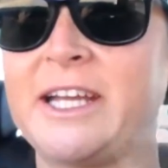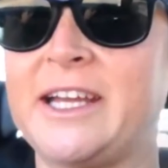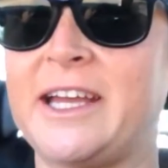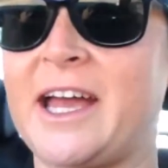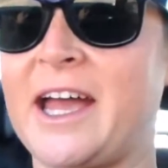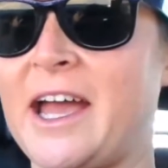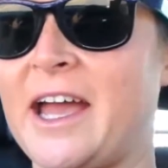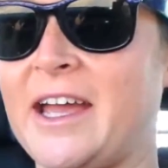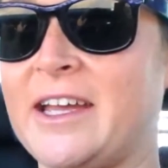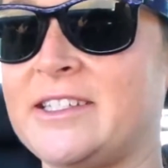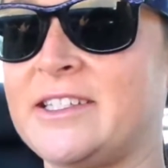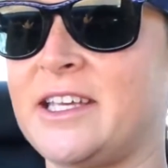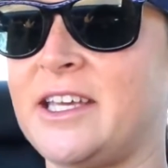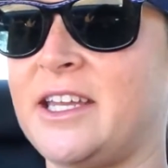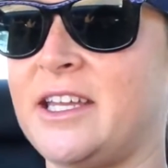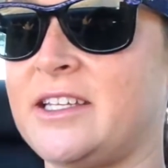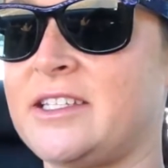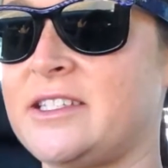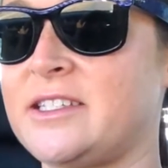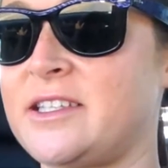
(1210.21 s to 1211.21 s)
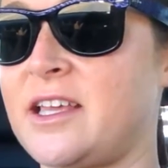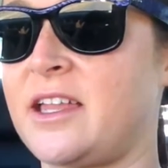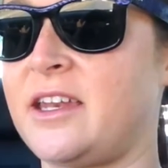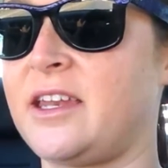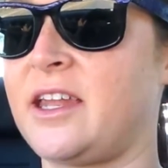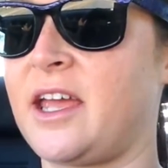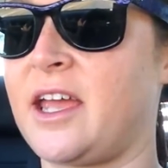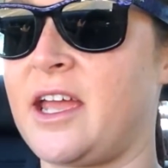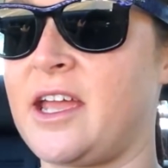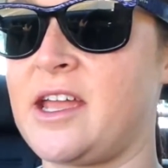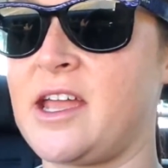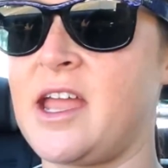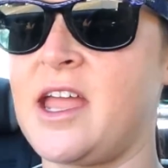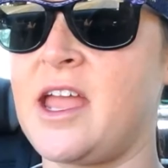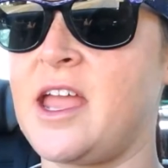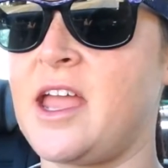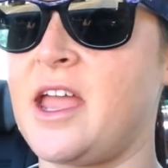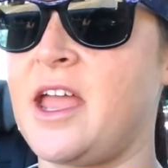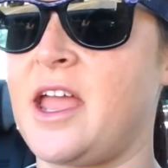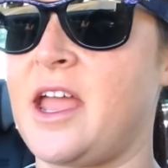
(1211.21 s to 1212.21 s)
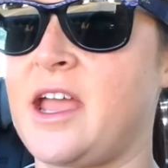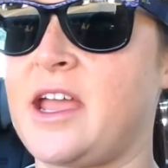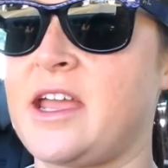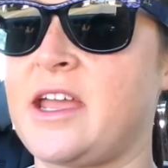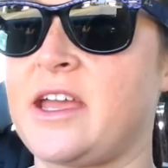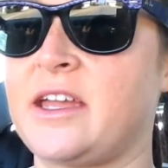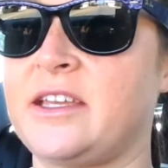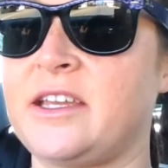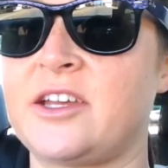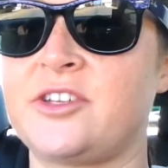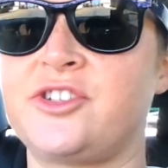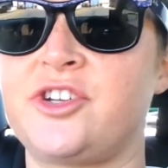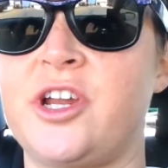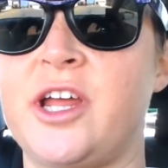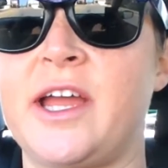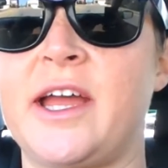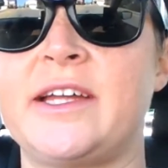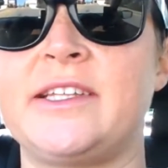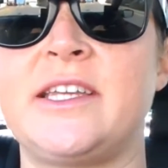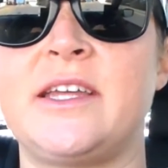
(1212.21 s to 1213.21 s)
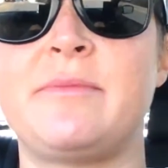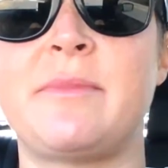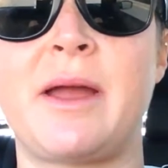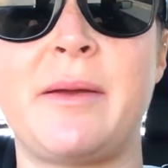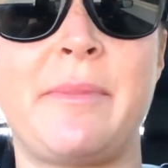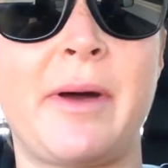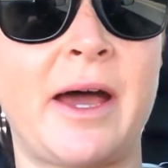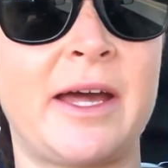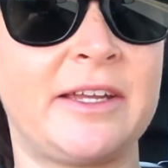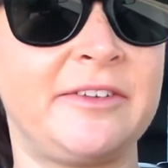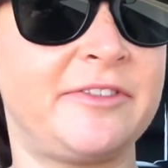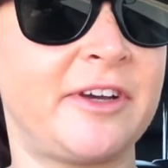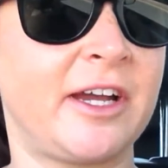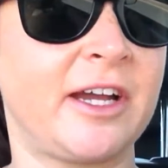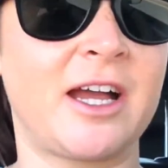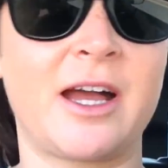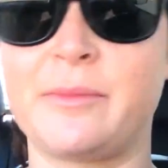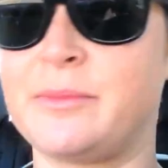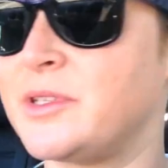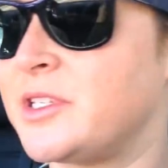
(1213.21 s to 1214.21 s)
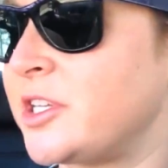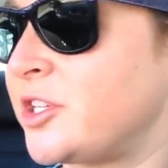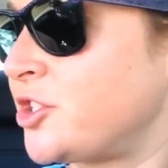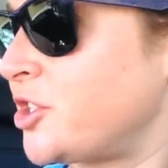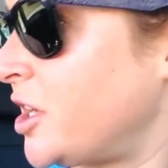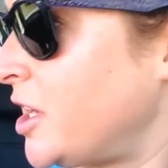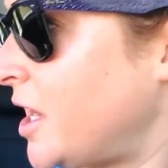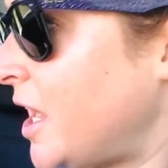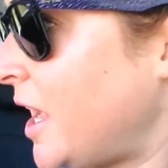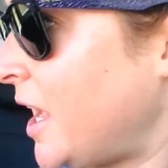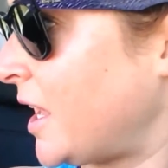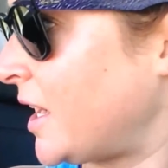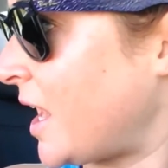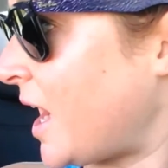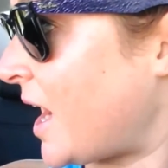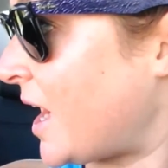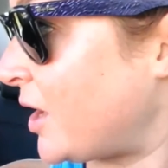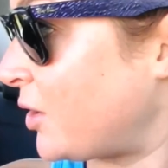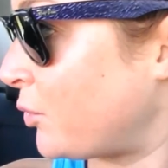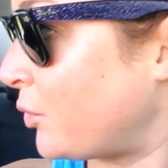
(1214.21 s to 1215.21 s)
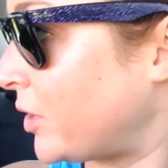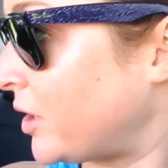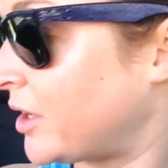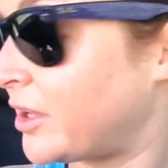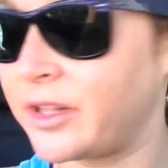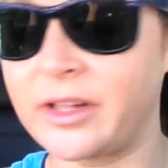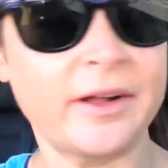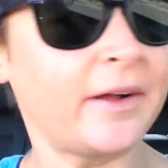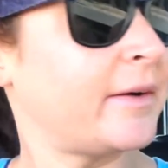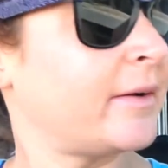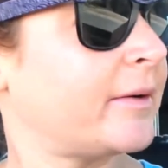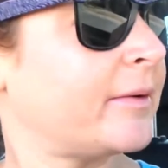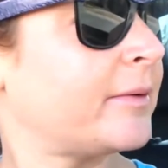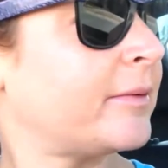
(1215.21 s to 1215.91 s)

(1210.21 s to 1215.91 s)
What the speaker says: guys, it is Sunday, and yesterday I did my body fat composition, and I will